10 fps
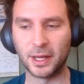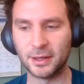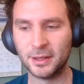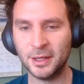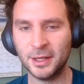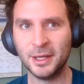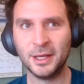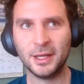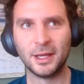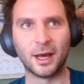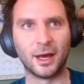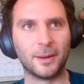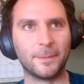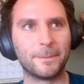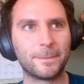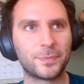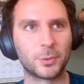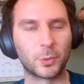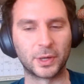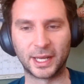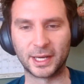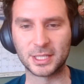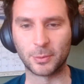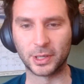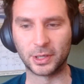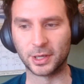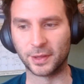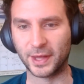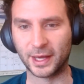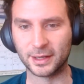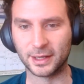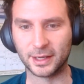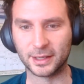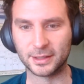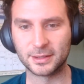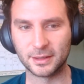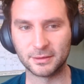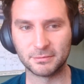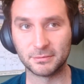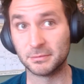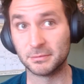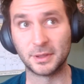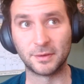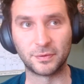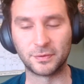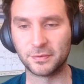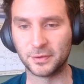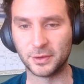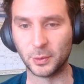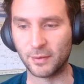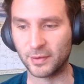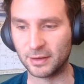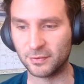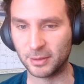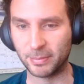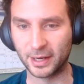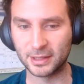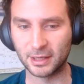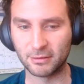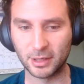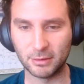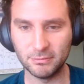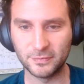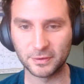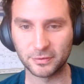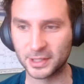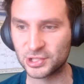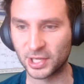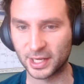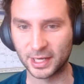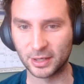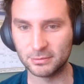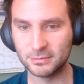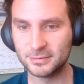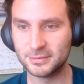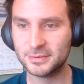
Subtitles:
But we're getting somewhere good on that. And if you have any feedback in that realm, feel free to check it out.